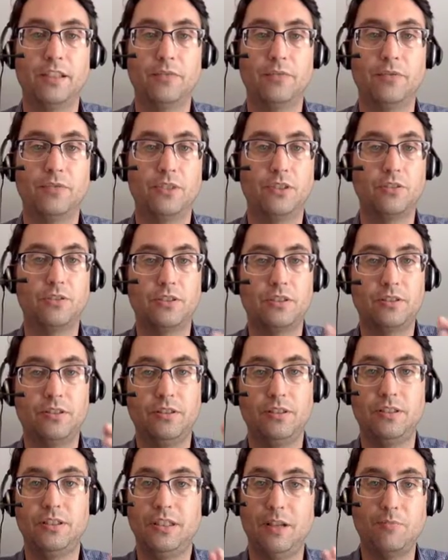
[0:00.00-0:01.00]
There's
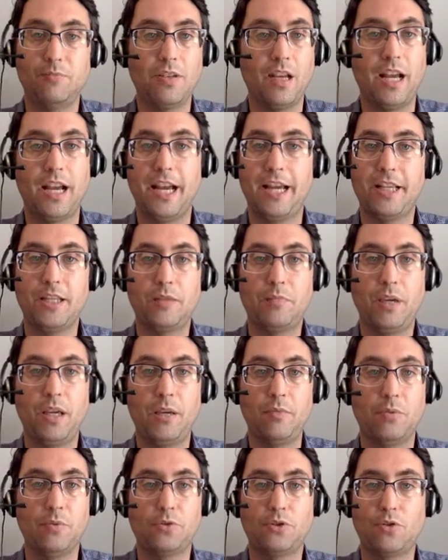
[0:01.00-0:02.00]
sometimes
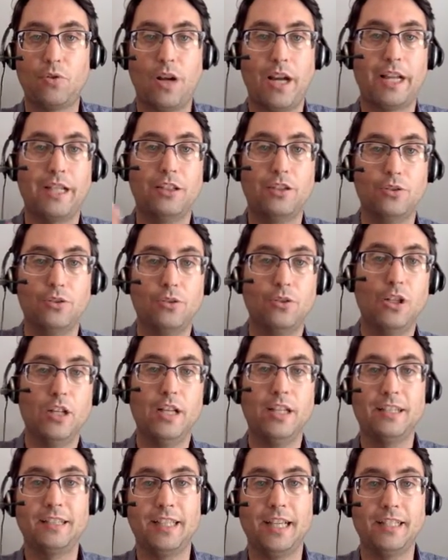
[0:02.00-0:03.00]
people try to
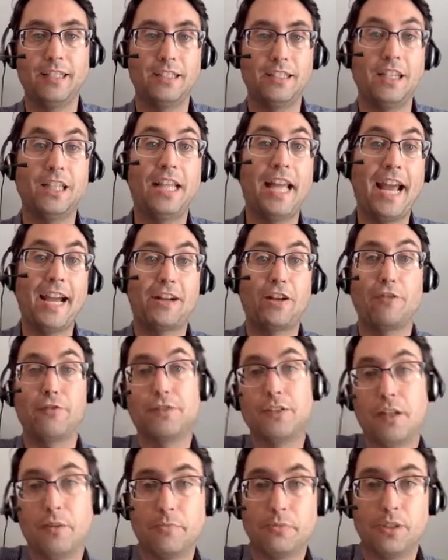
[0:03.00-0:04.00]
say that the lack of
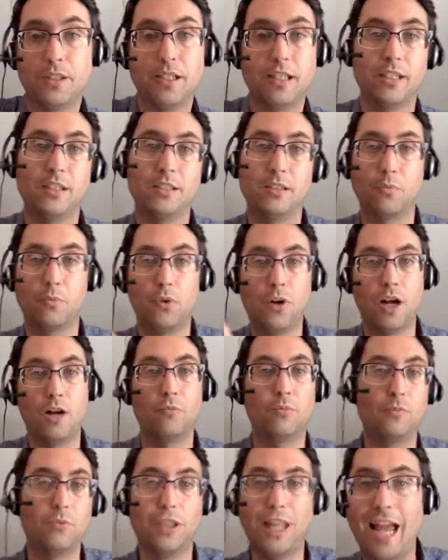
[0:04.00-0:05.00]
something is the
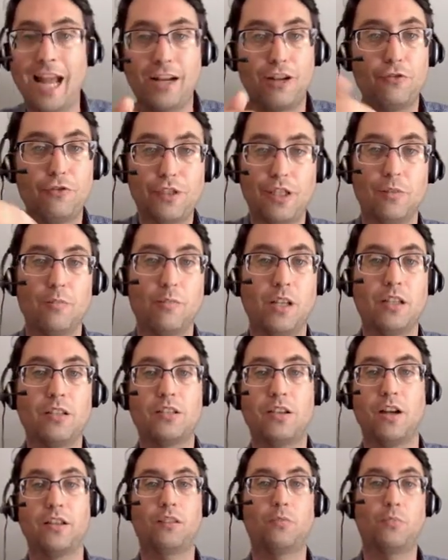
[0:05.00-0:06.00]
problem. Lack of something is
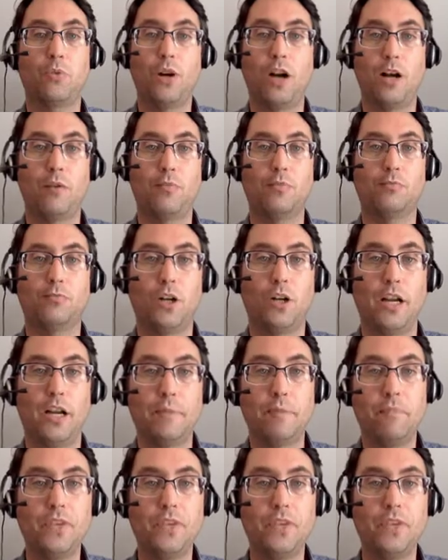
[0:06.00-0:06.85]
not the problem, right?